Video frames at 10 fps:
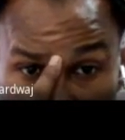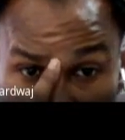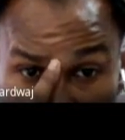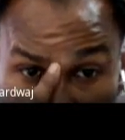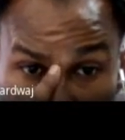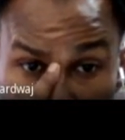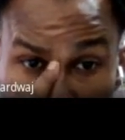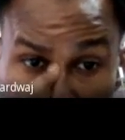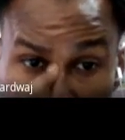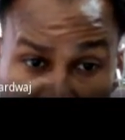the some
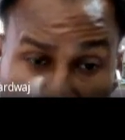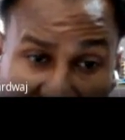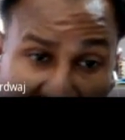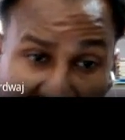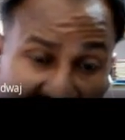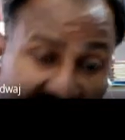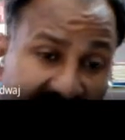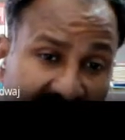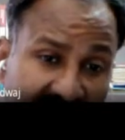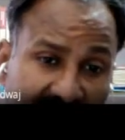
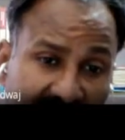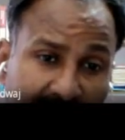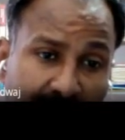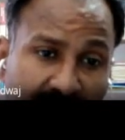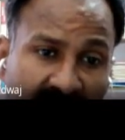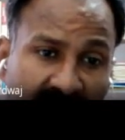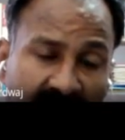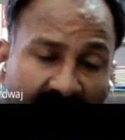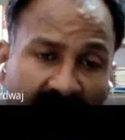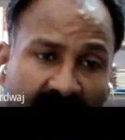substances,
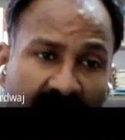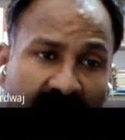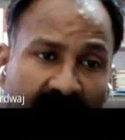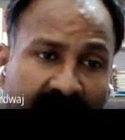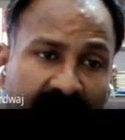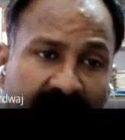and their